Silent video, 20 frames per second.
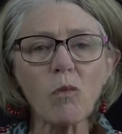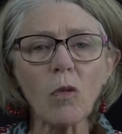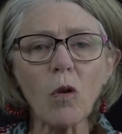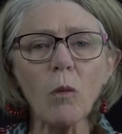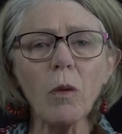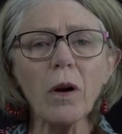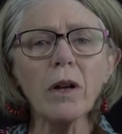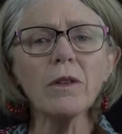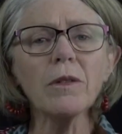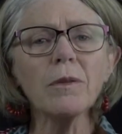
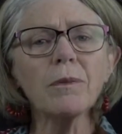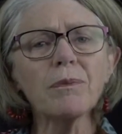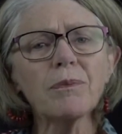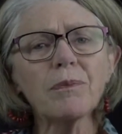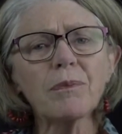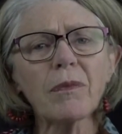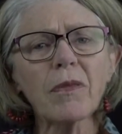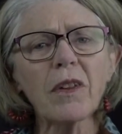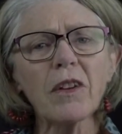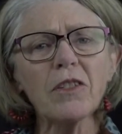Well,
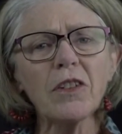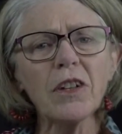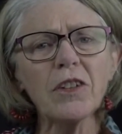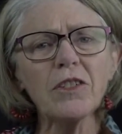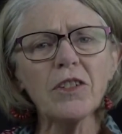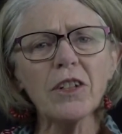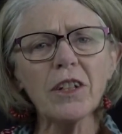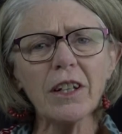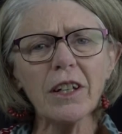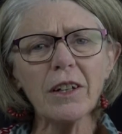said
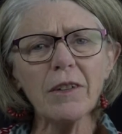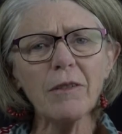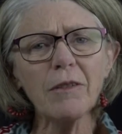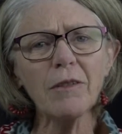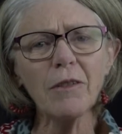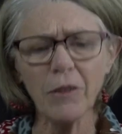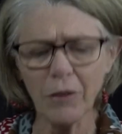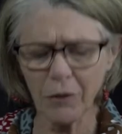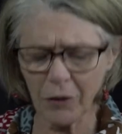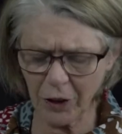Chinky,
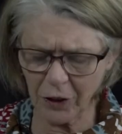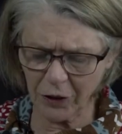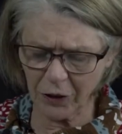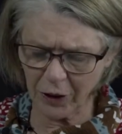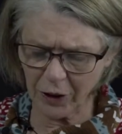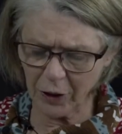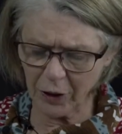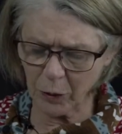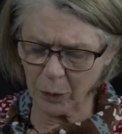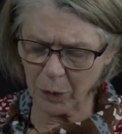
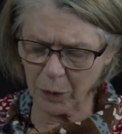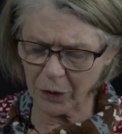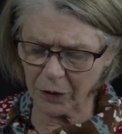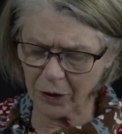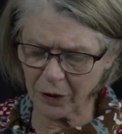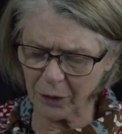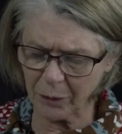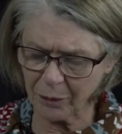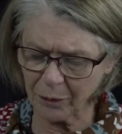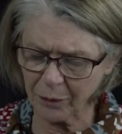finishing his
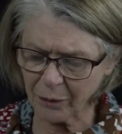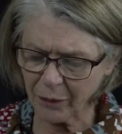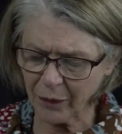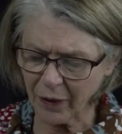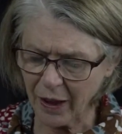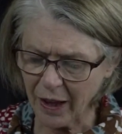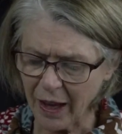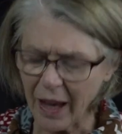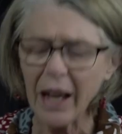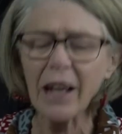biscuit,
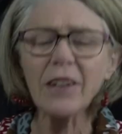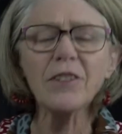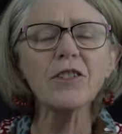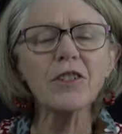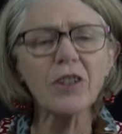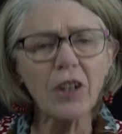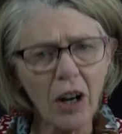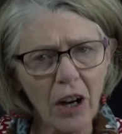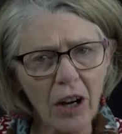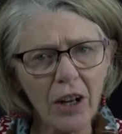it's
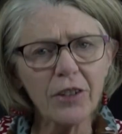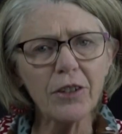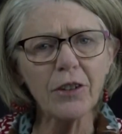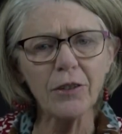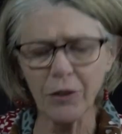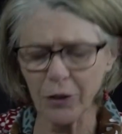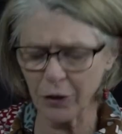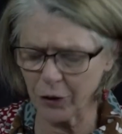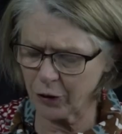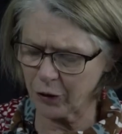kind of
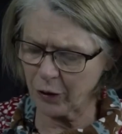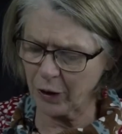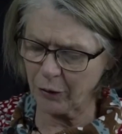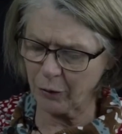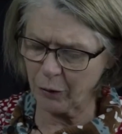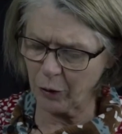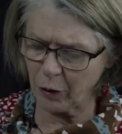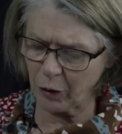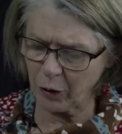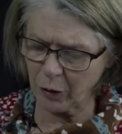you to have
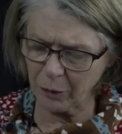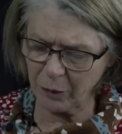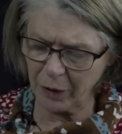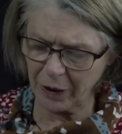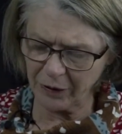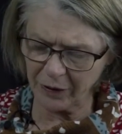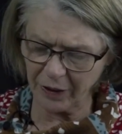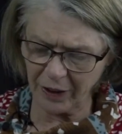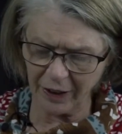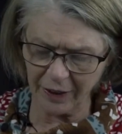welcomed
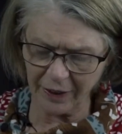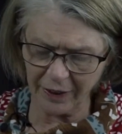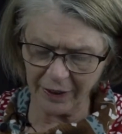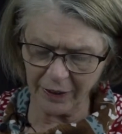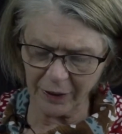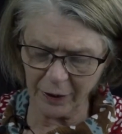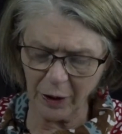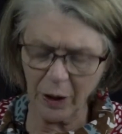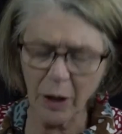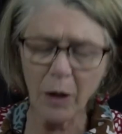us like
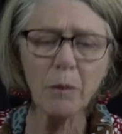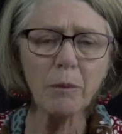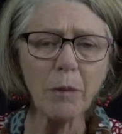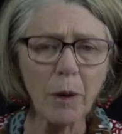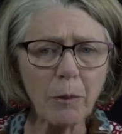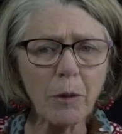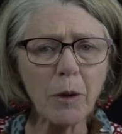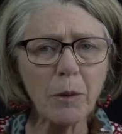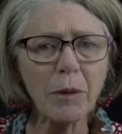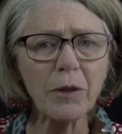this,
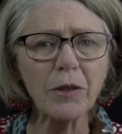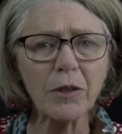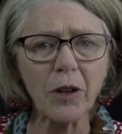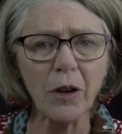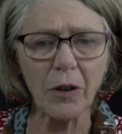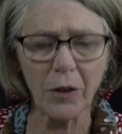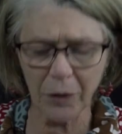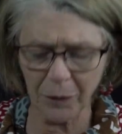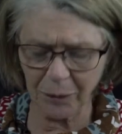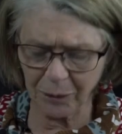but we must
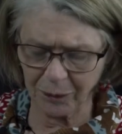go.